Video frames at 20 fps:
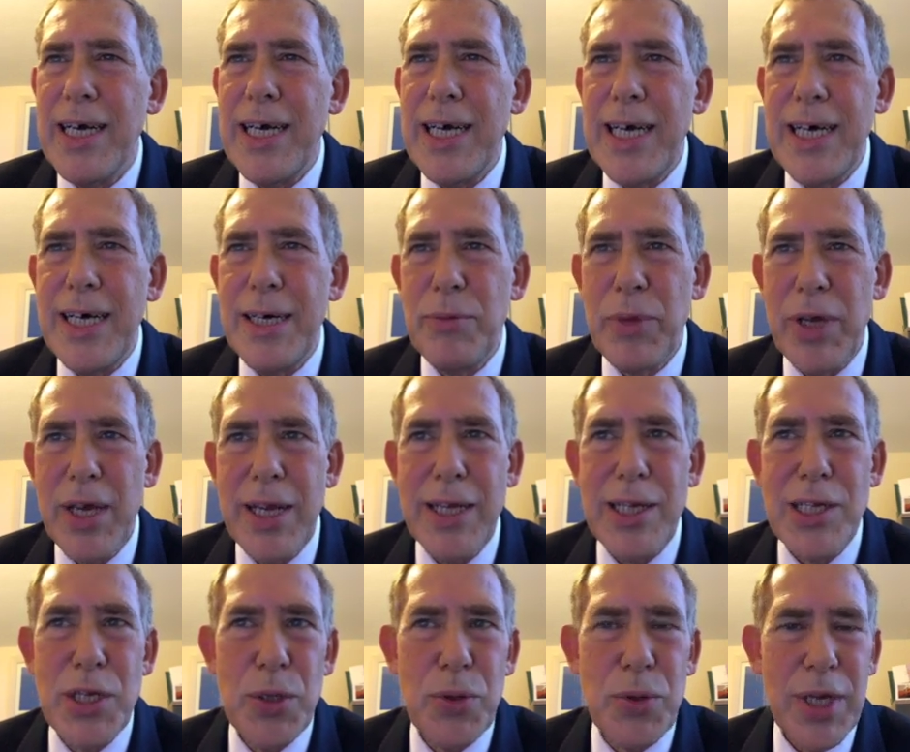Then
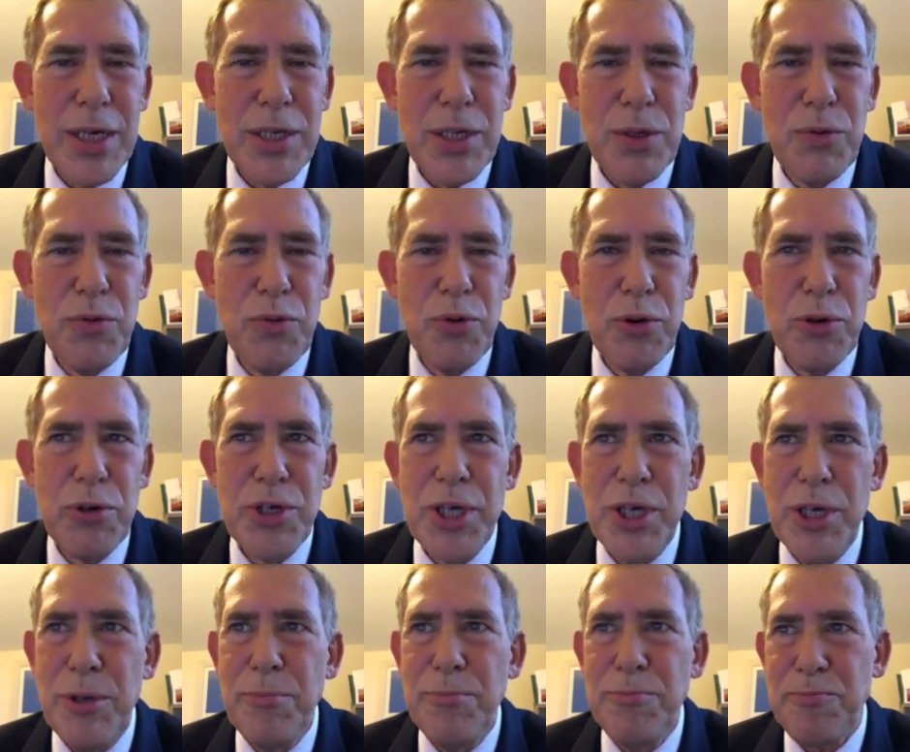in
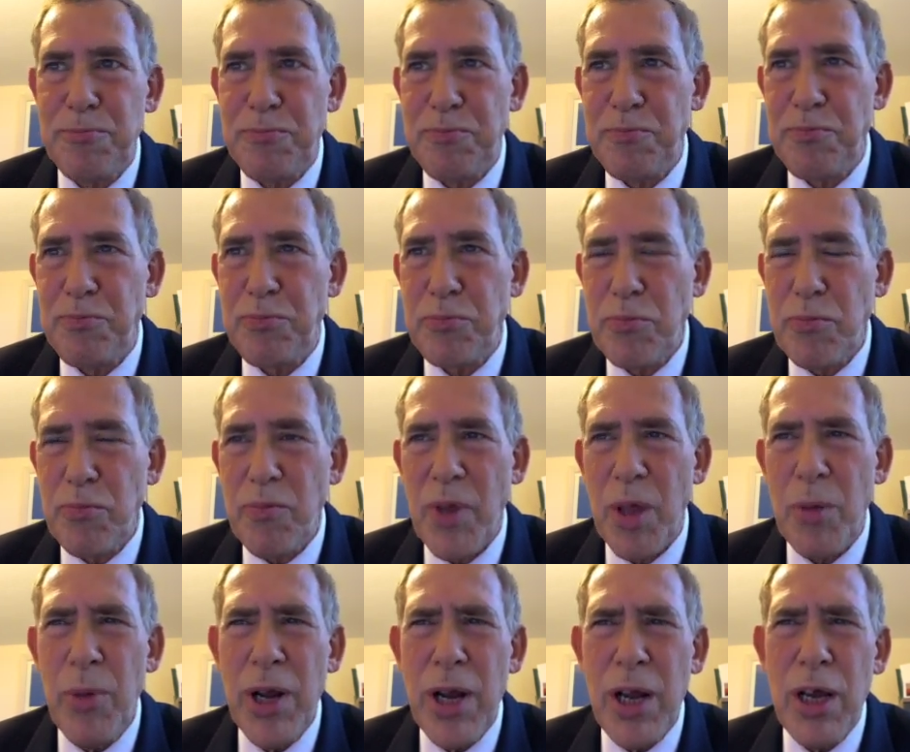2014,
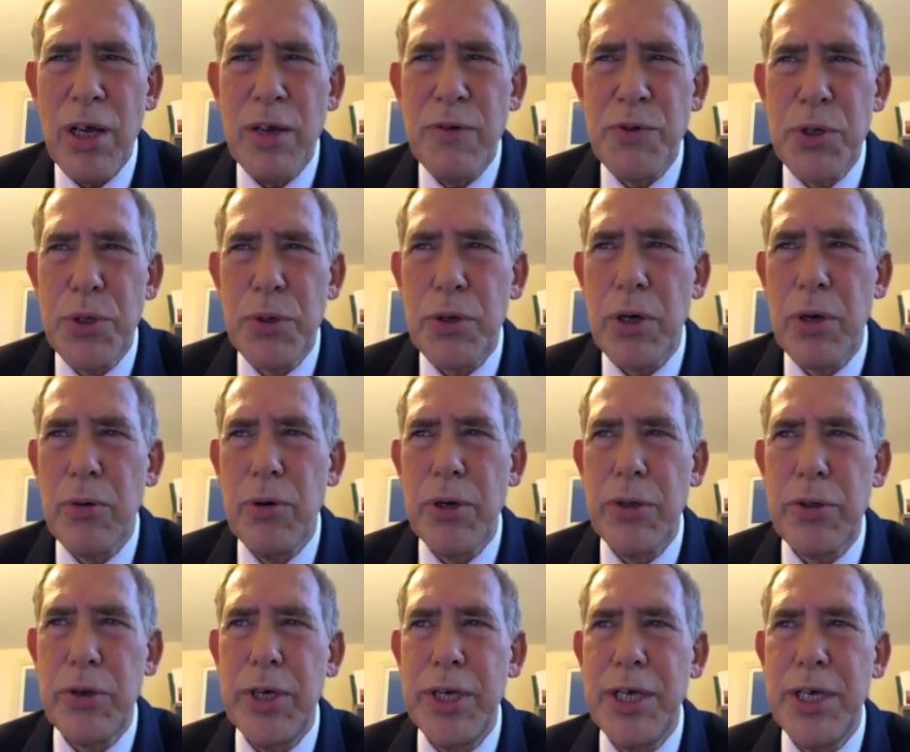my life took a rather